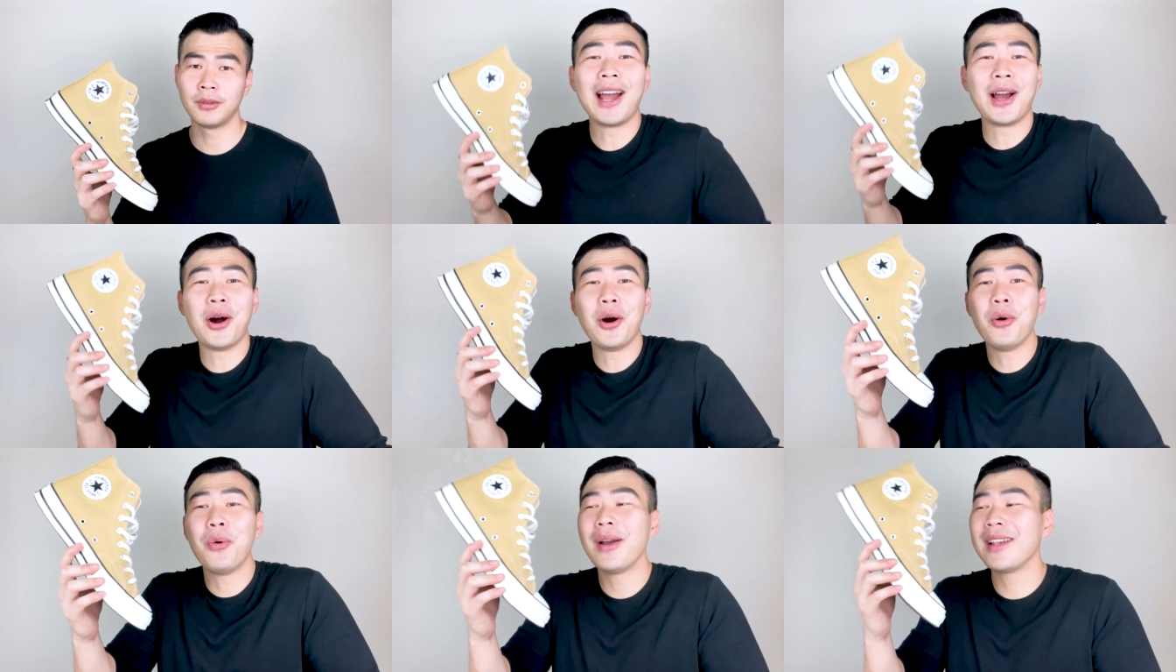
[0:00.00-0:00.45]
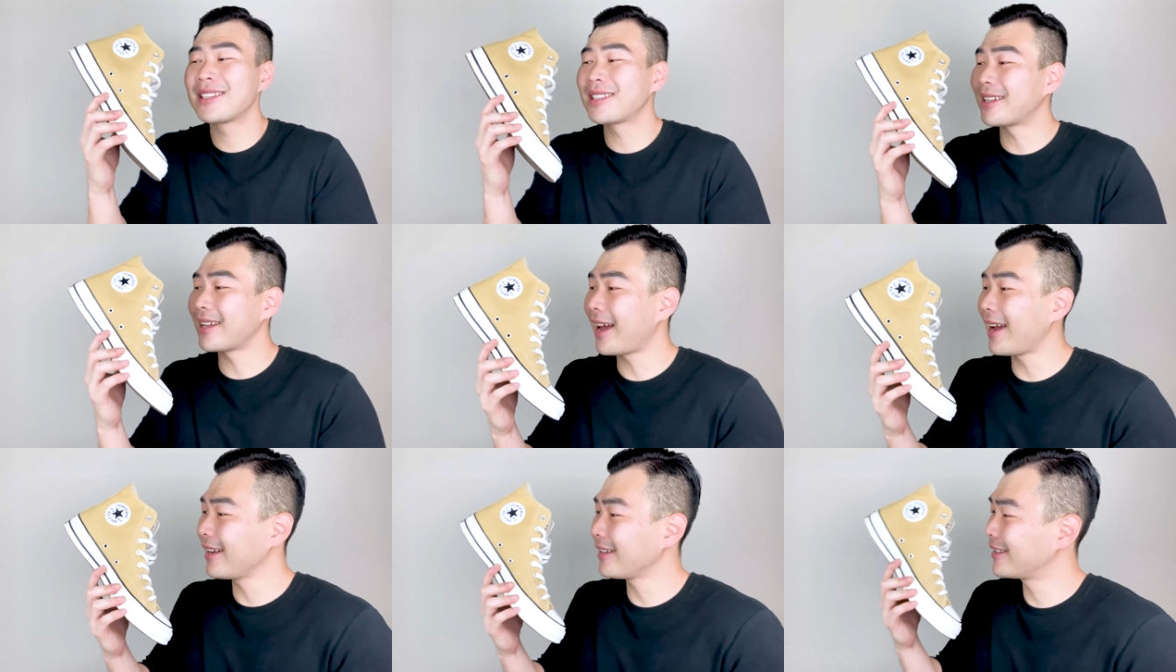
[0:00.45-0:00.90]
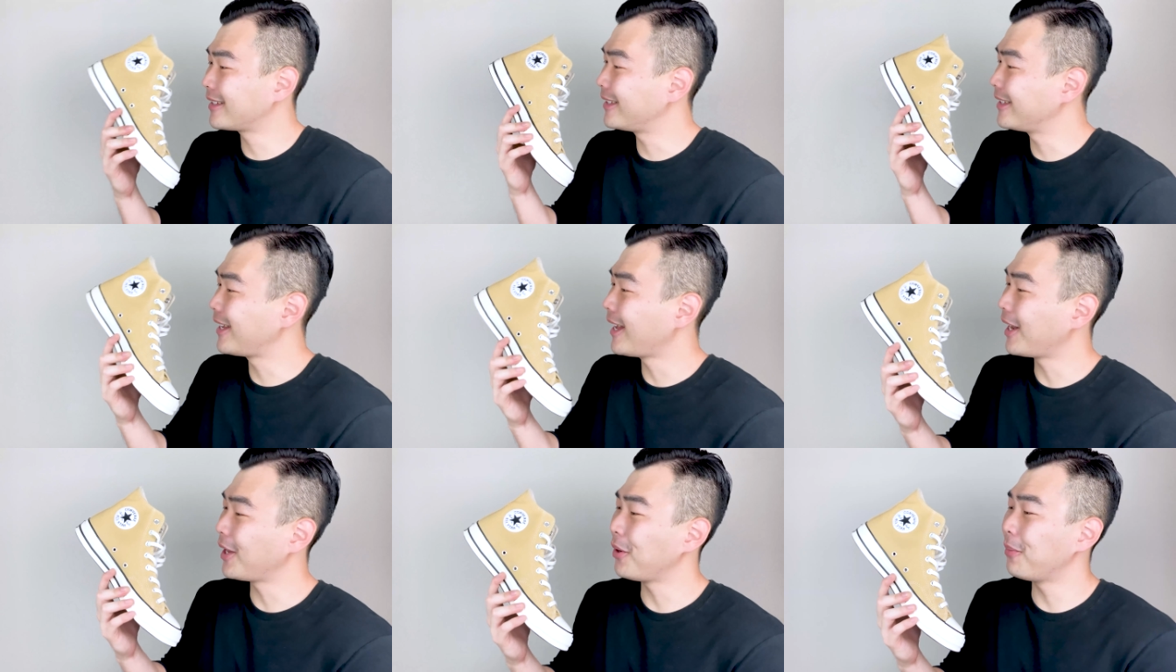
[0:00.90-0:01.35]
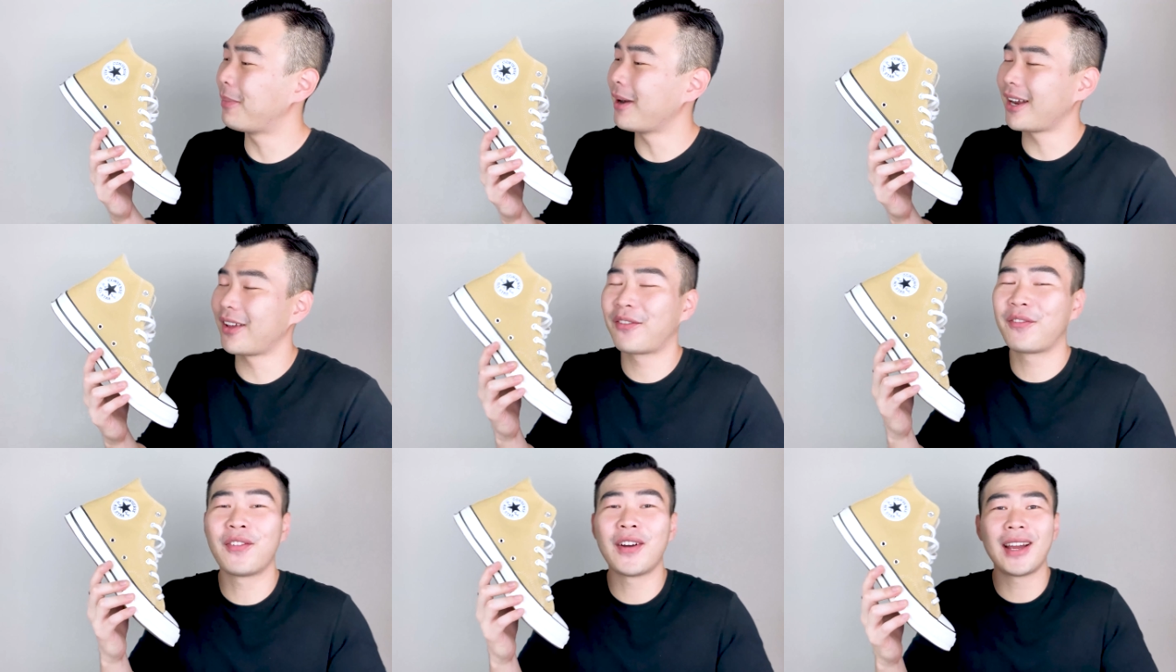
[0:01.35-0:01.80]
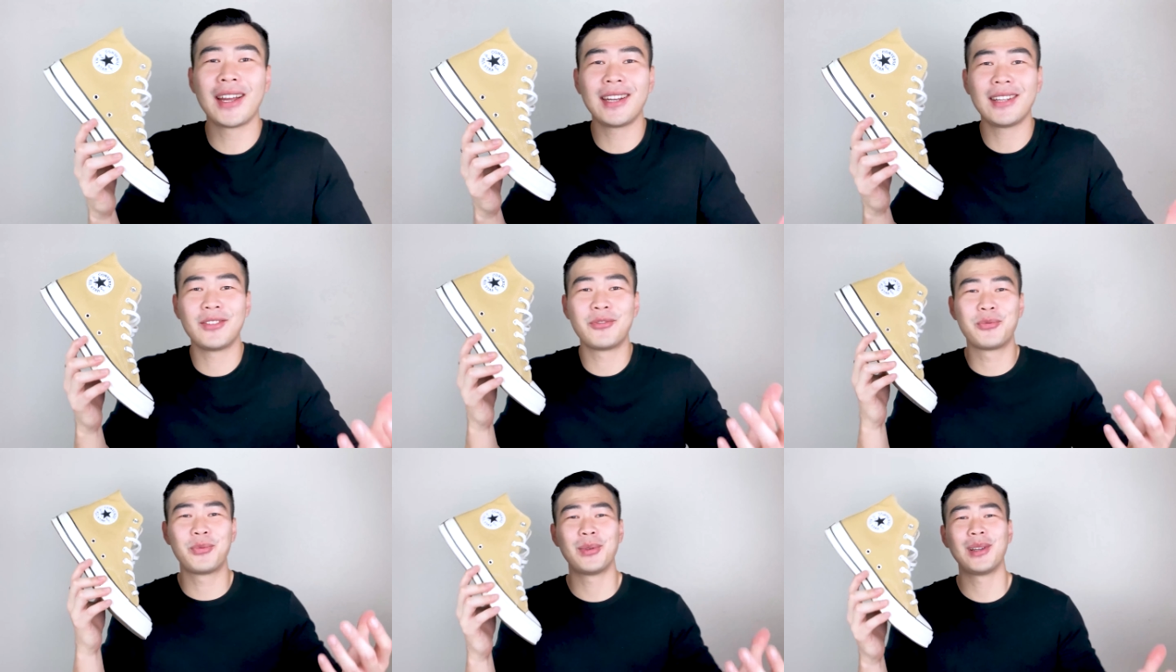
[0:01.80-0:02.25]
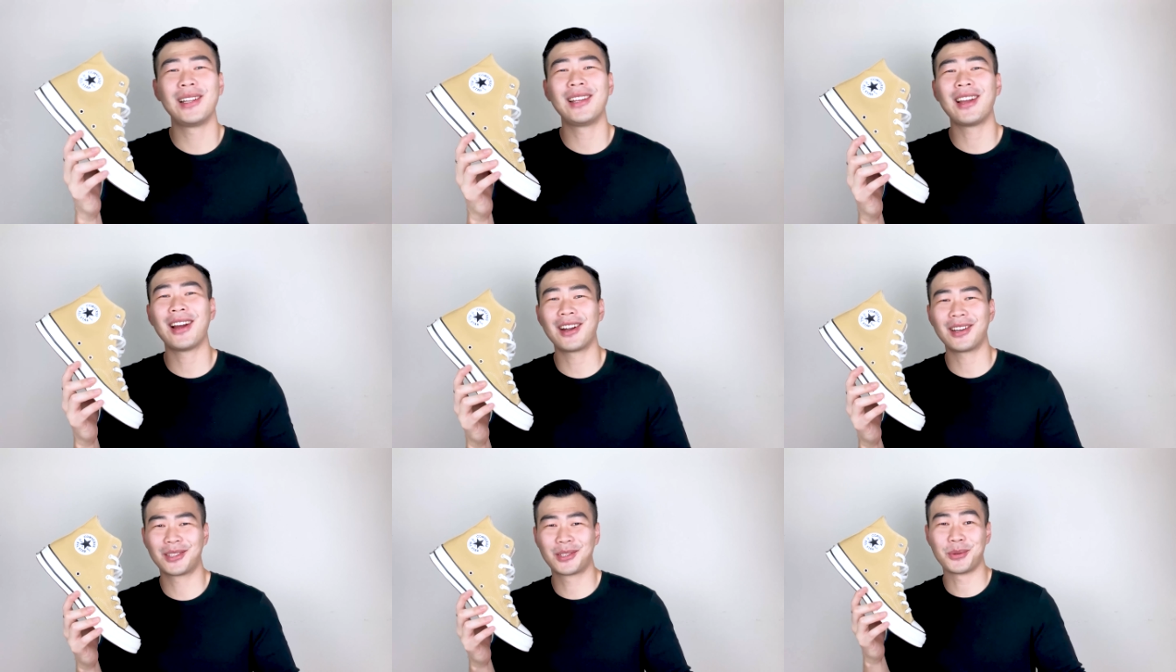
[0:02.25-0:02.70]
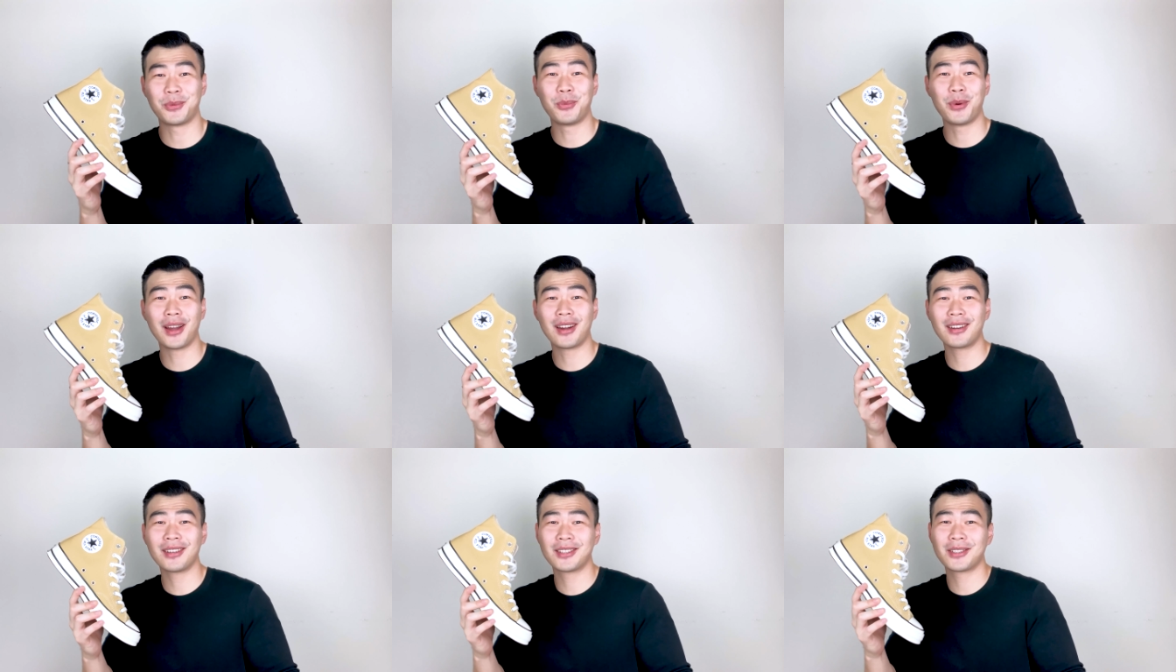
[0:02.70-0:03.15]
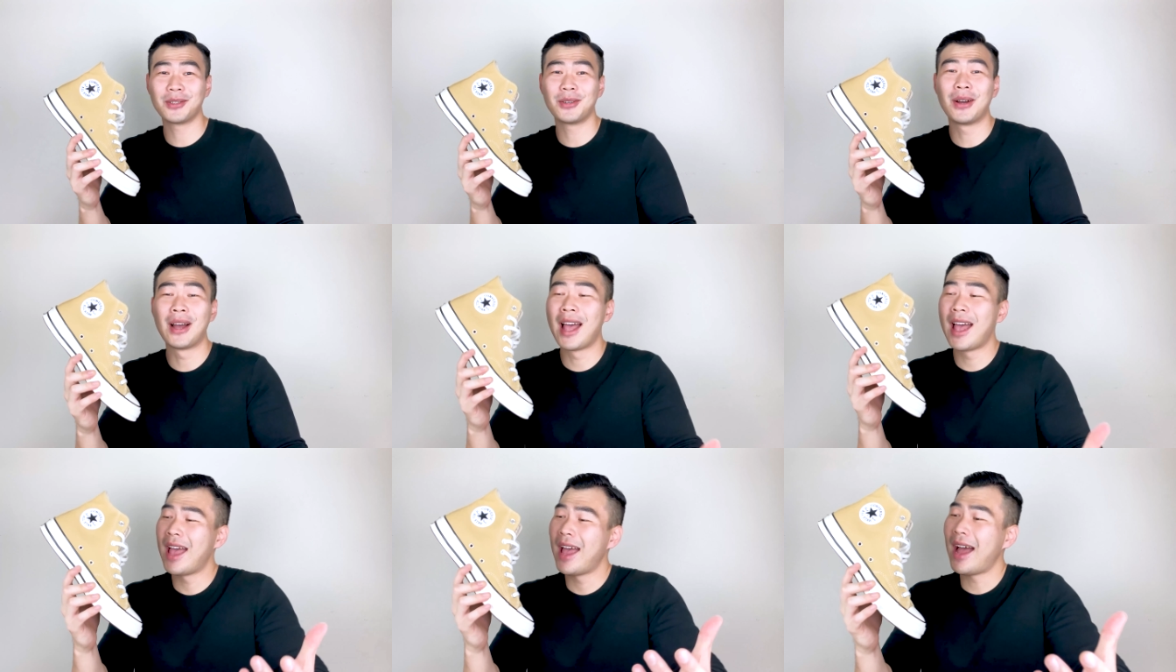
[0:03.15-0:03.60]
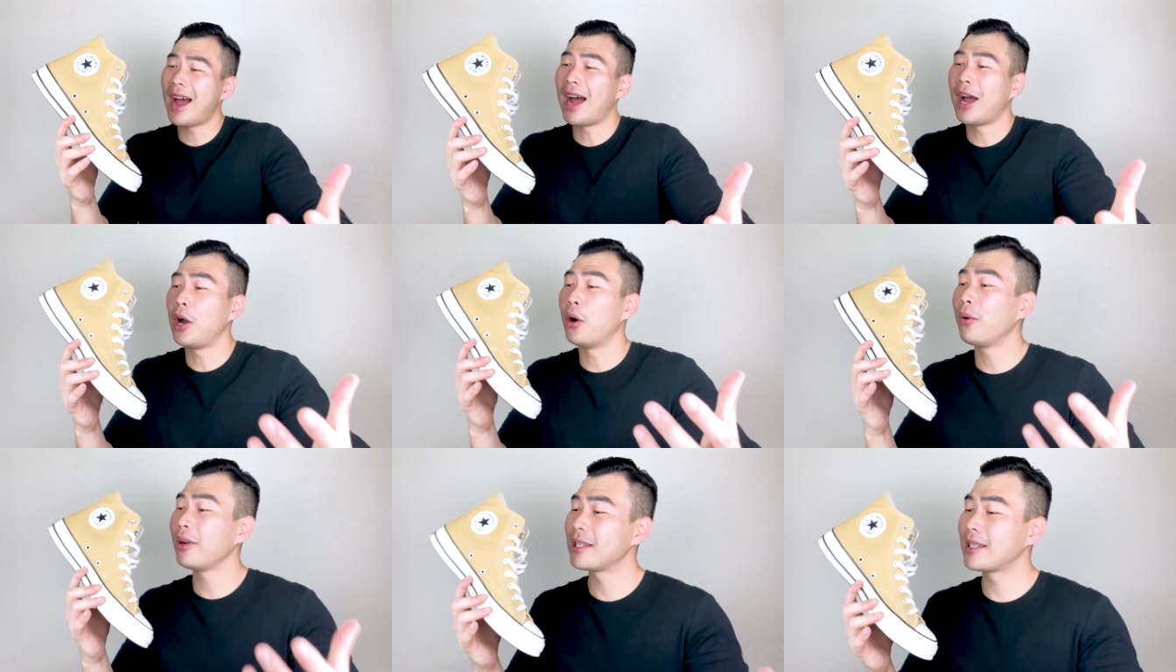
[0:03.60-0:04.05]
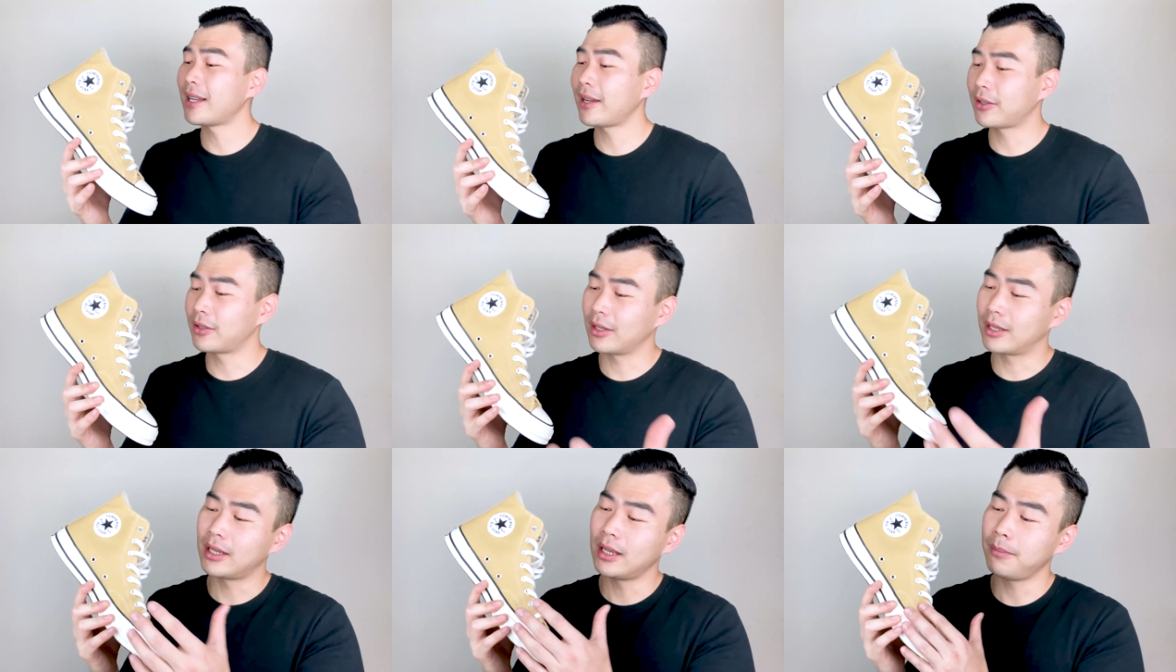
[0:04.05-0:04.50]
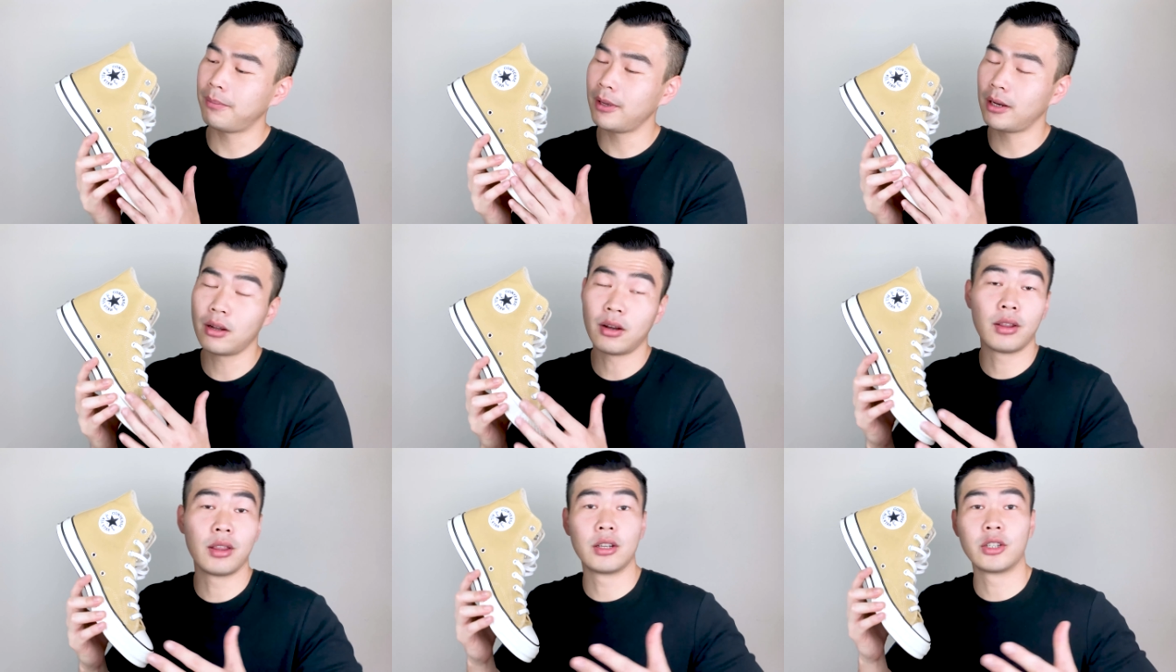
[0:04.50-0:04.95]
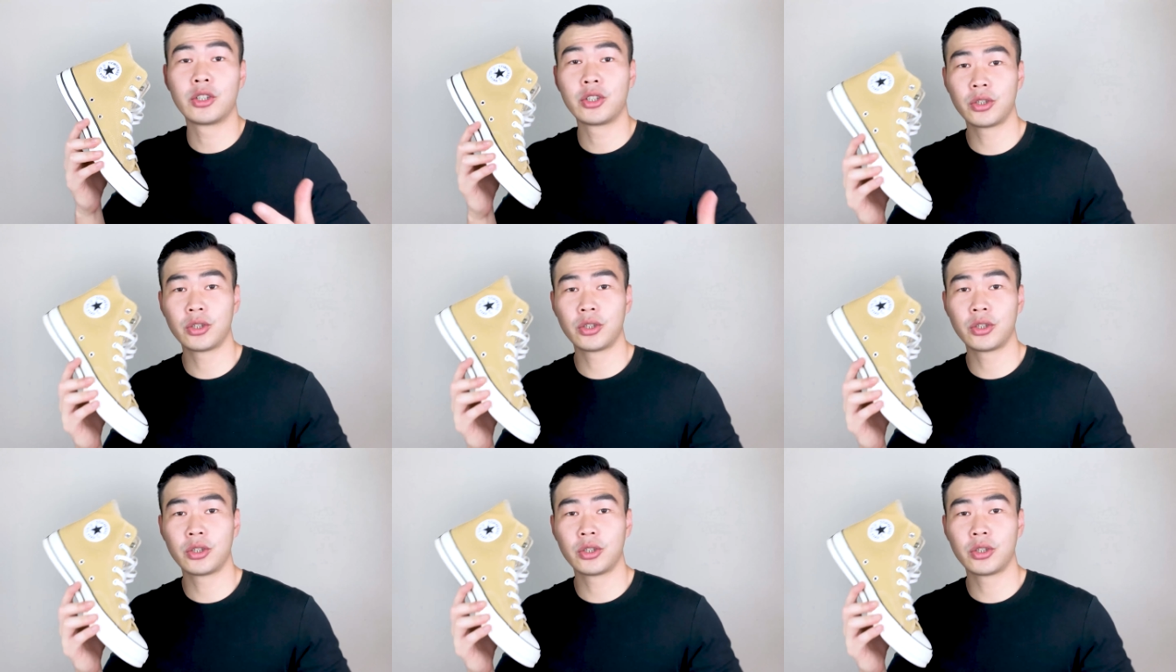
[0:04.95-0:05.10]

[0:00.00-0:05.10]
I always liked yellow, but I find it really hard to wear, so I always like to keep it on the